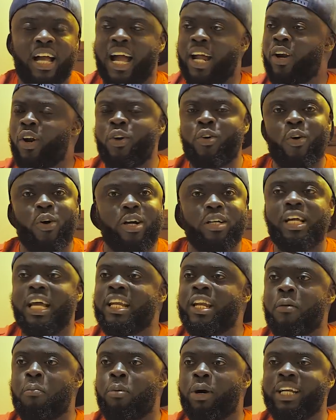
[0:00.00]
I don't know
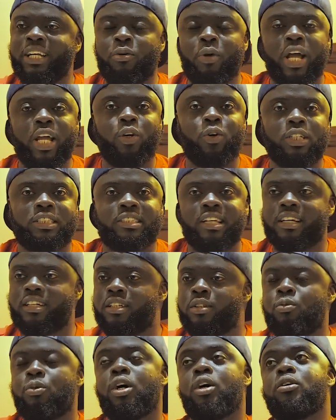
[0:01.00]
anybody where you go
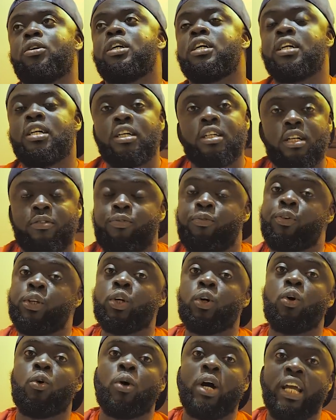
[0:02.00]
take, well,
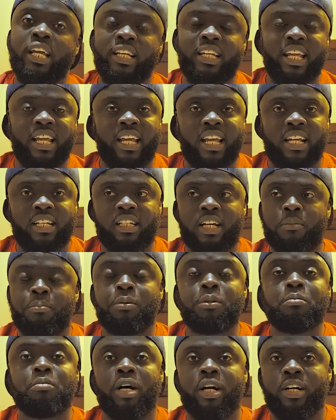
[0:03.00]
few way they end
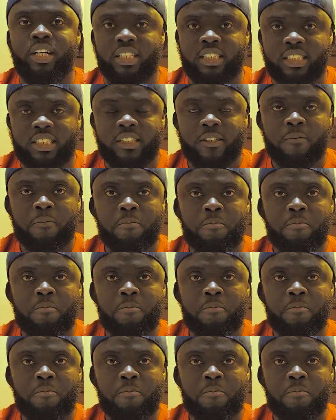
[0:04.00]
up in marriage.